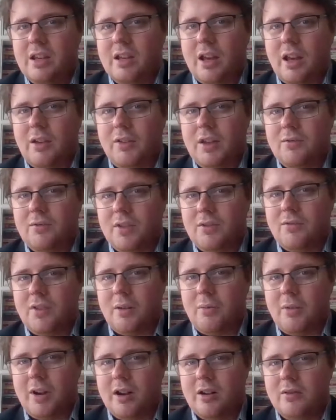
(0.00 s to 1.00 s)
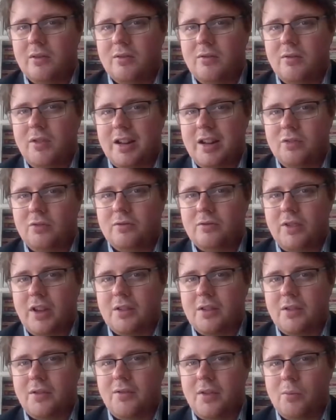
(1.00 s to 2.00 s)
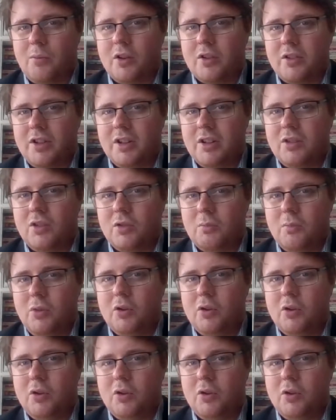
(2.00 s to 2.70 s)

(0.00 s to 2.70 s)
I think that they were, I don't think that they wanted to